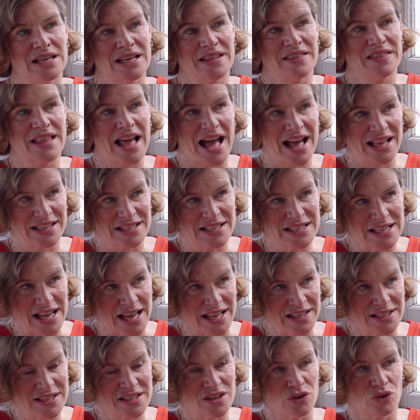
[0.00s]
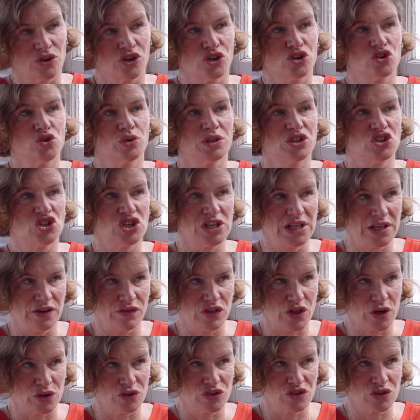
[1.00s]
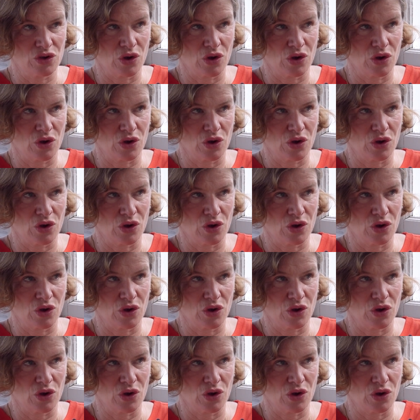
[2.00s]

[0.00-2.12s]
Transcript: in that sense, in order to achieve those